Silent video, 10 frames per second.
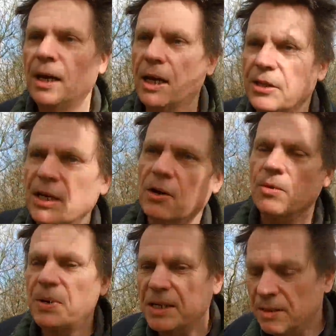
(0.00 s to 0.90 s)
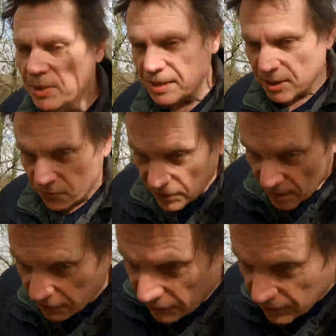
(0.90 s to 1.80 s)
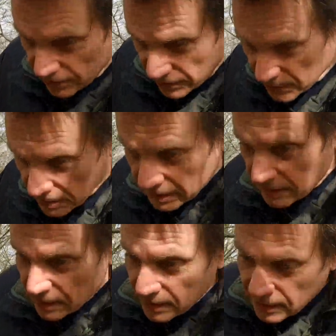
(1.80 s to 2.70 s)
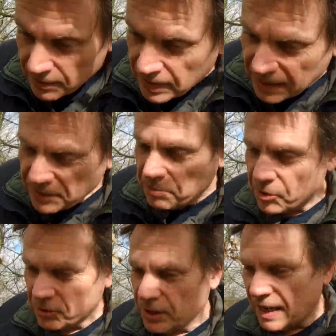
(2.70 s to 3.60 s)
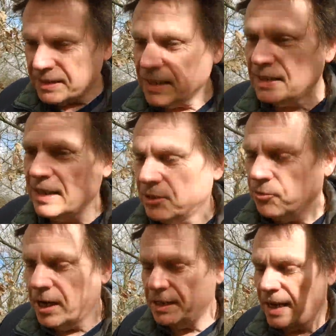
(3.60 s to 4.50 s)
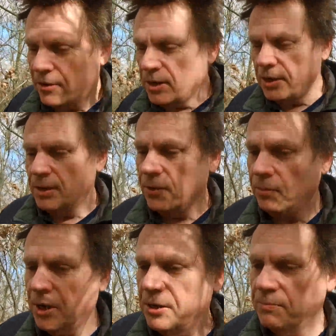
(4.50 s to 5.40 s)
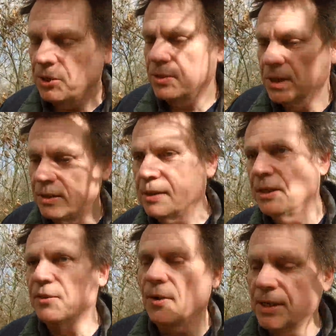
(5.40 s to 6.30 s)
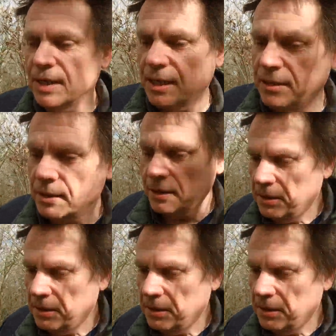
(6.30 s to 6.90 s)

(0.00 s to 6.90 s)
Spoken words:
I think I repeated myself enough in the book that as it sits right now on my computer at this very second,